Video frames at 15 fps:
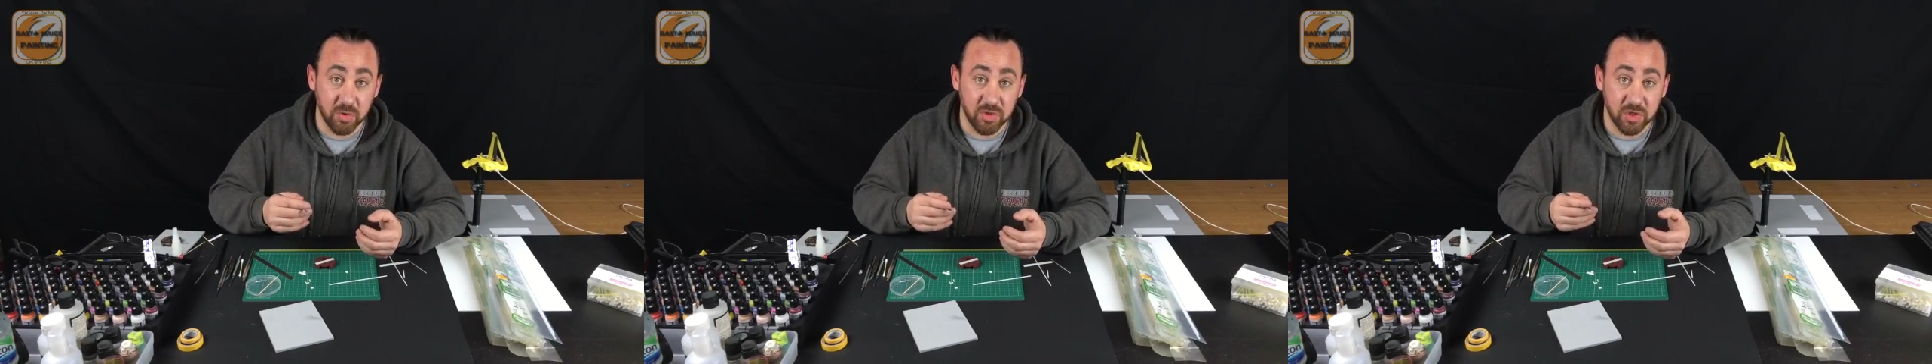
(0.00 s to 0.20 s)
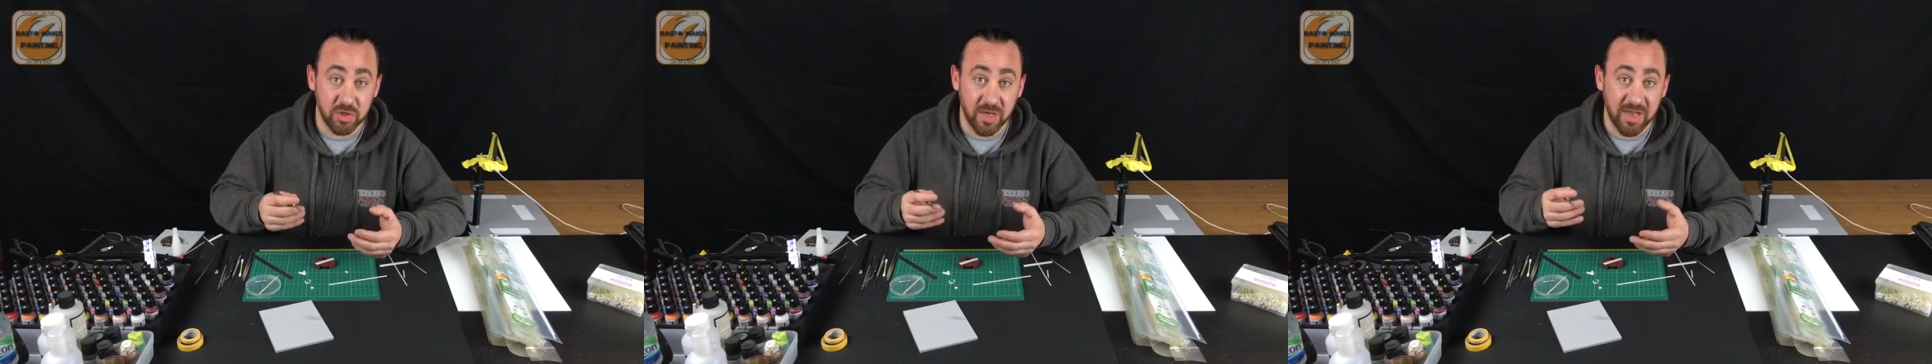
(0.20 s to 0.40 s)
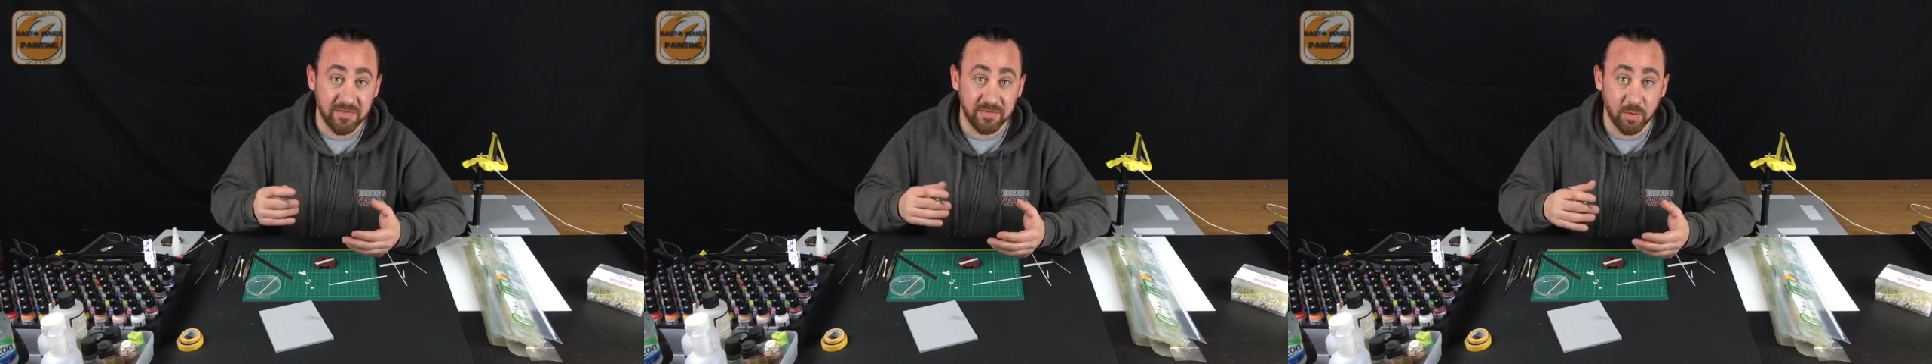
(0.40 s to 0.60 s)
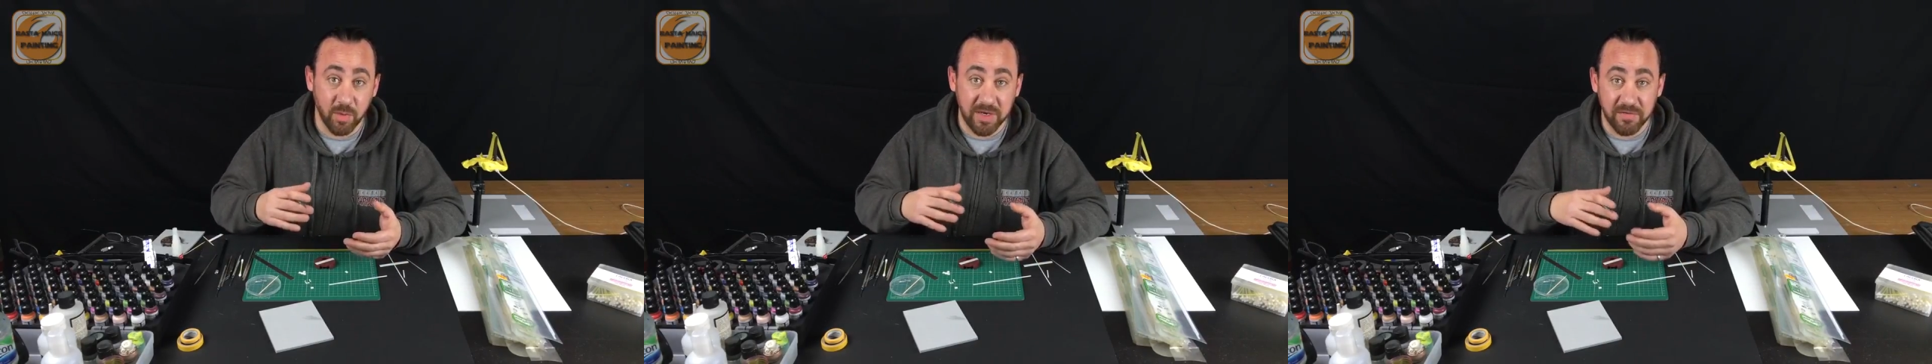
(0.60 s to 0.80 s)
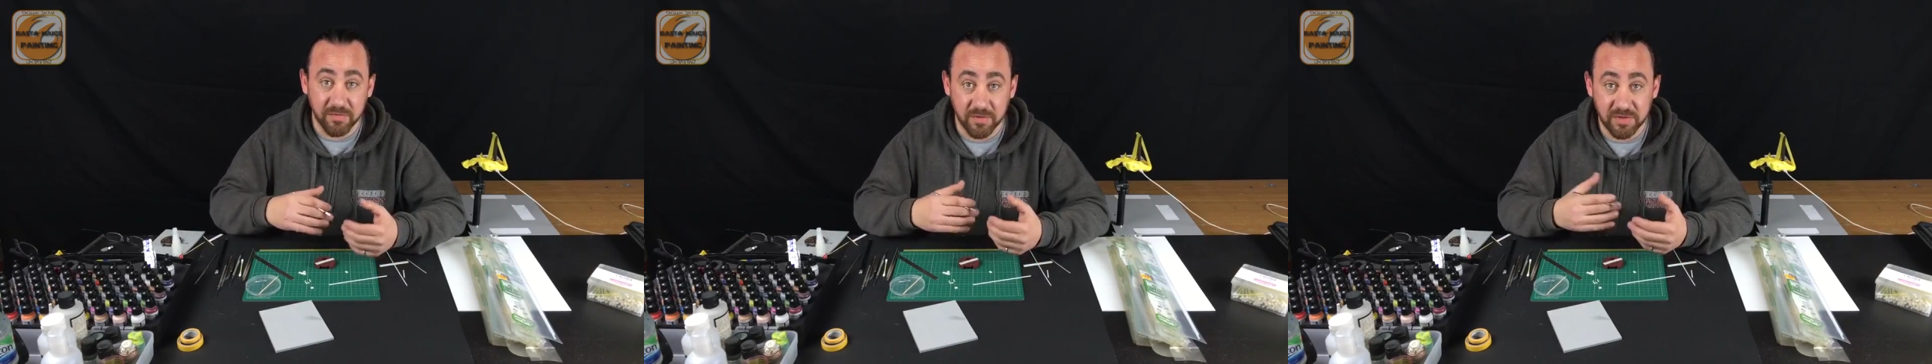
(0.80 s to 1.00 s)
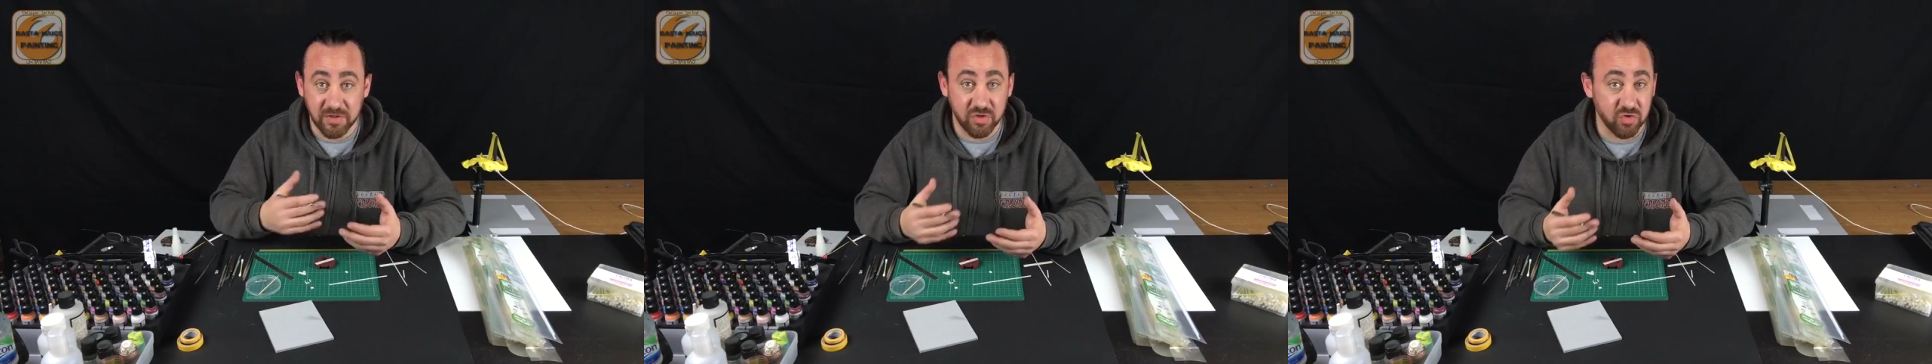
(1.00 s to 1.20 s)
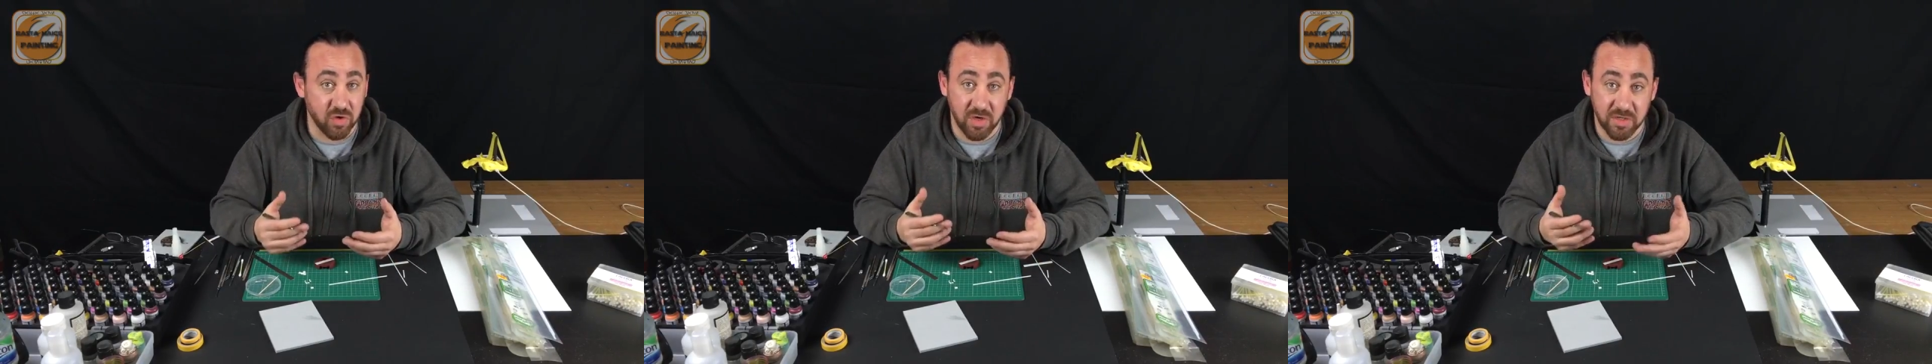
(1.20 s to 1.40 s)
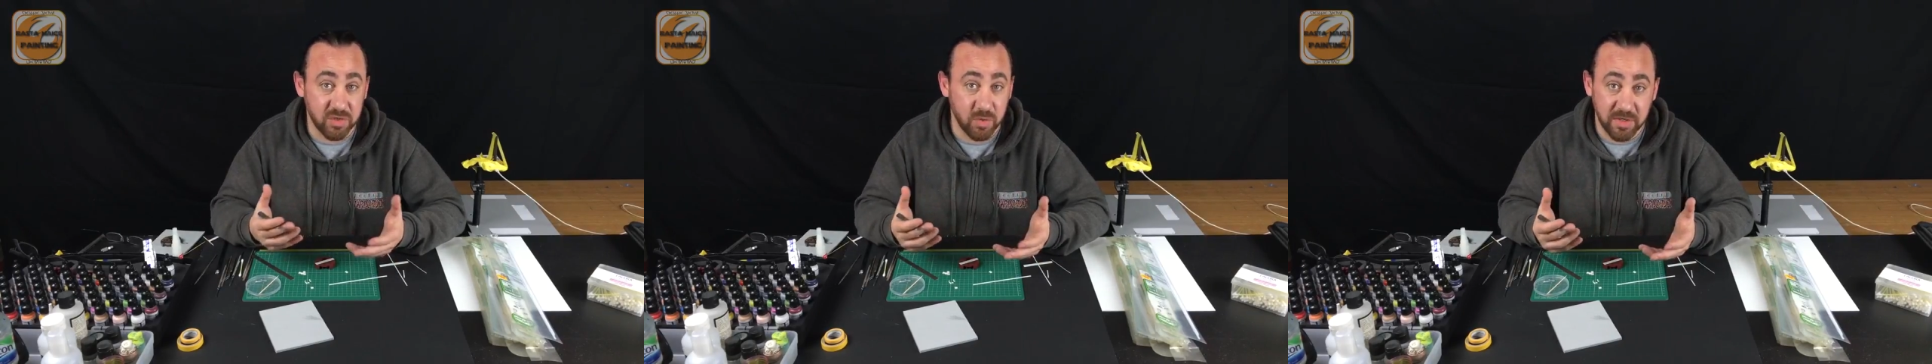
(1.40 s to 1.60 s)
So you have to wait for it to
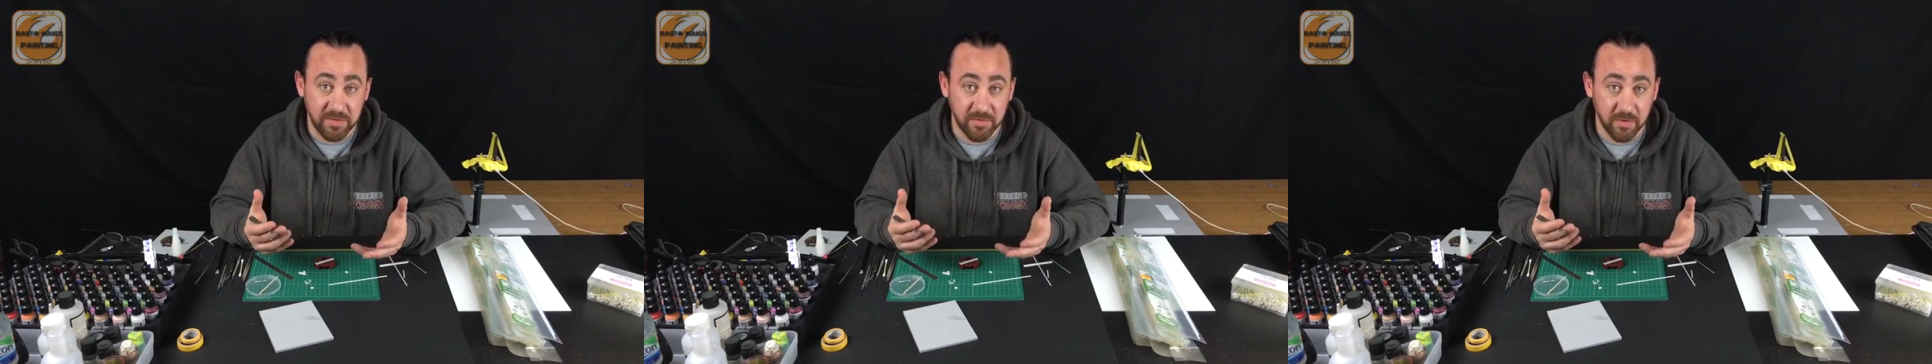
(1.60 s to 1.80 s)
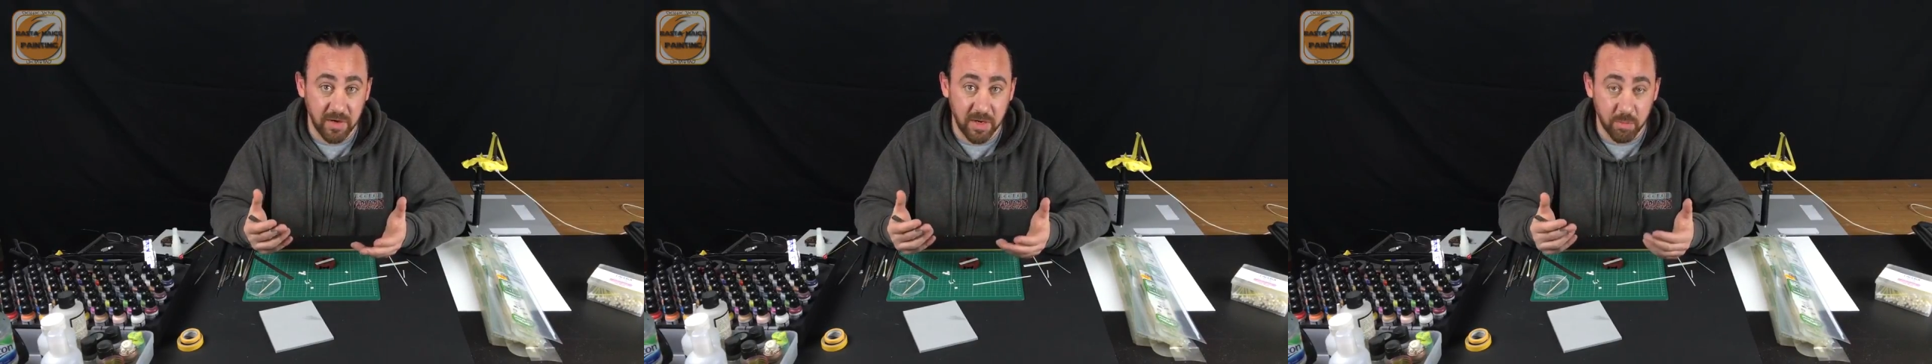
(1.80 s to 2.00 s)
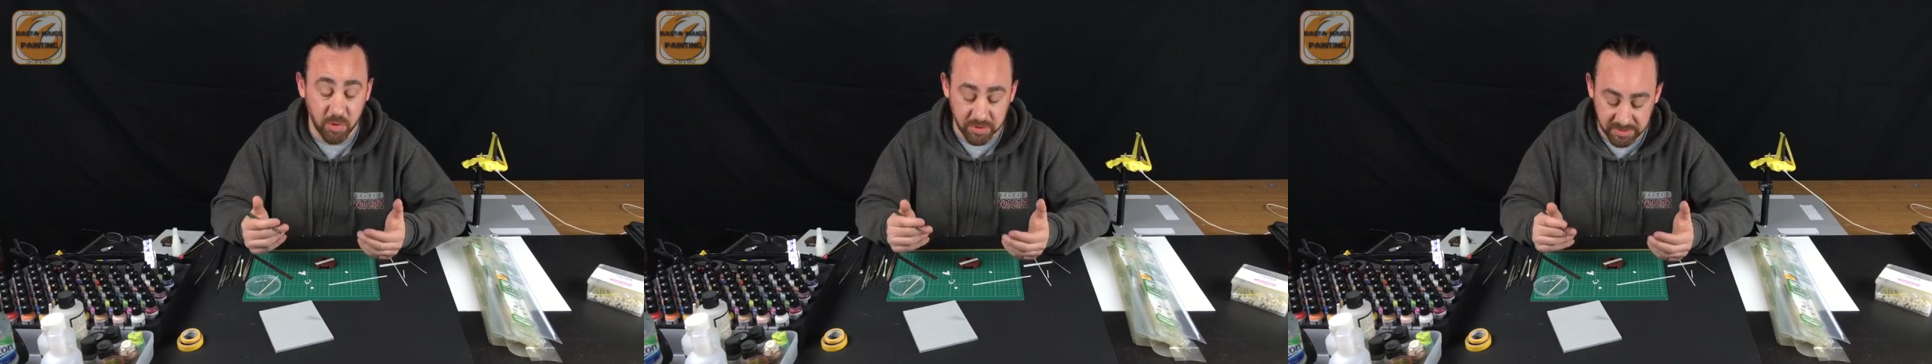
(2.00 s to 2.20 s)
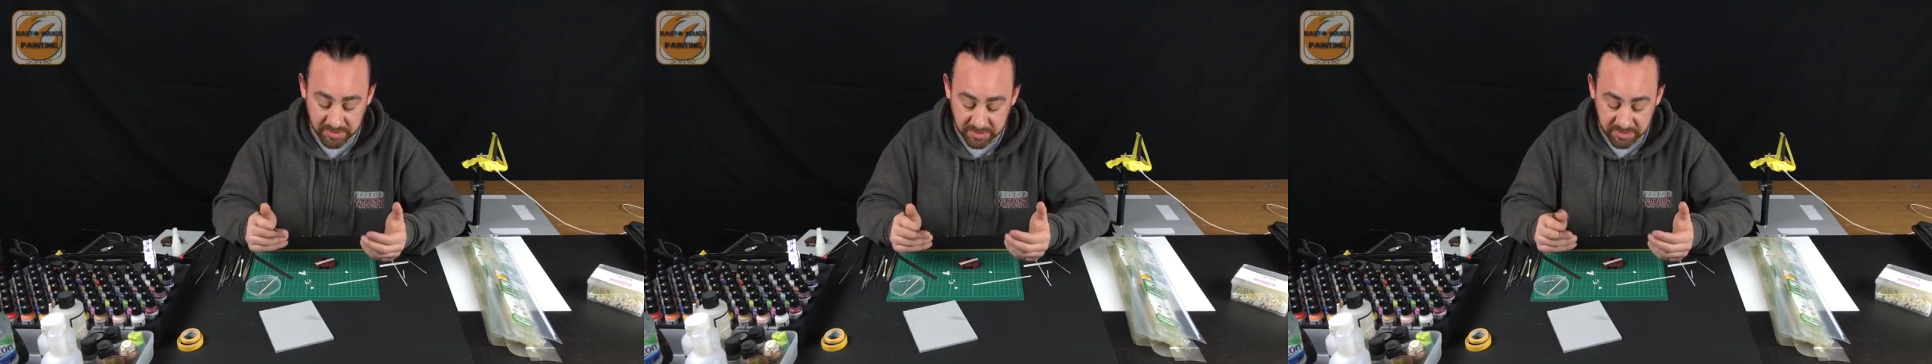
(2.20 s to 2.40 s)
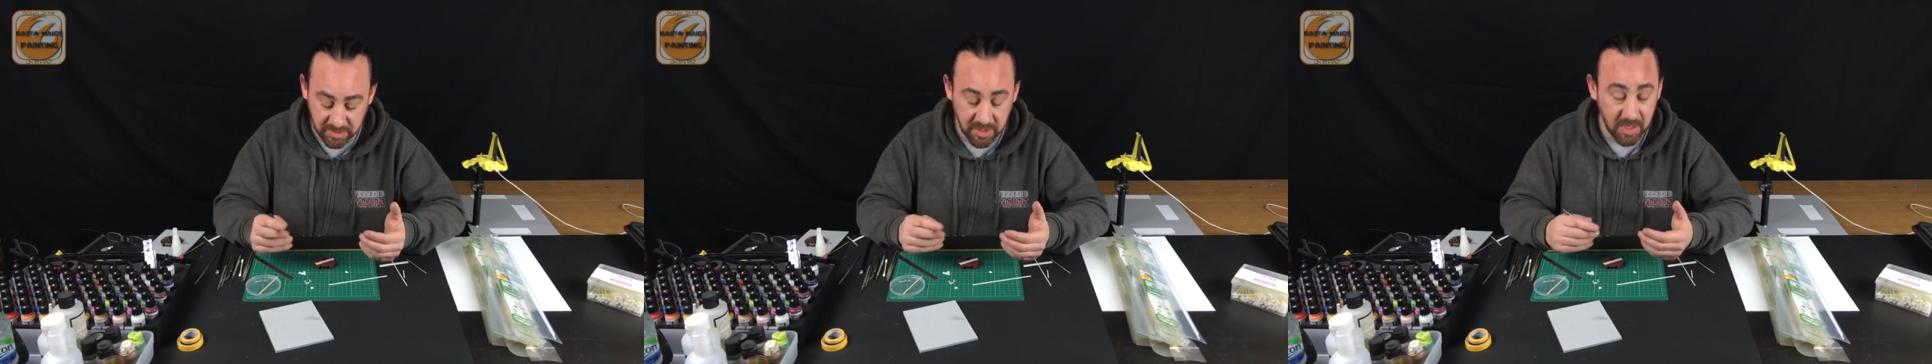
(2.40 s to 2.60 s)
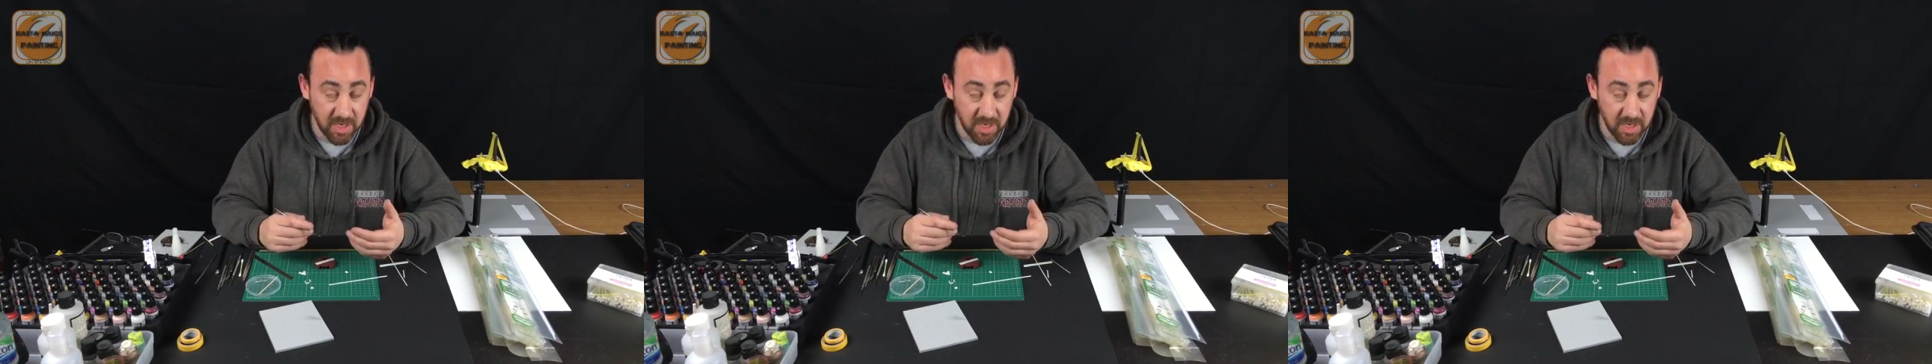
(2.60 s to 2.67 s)
dry, 24-hour process.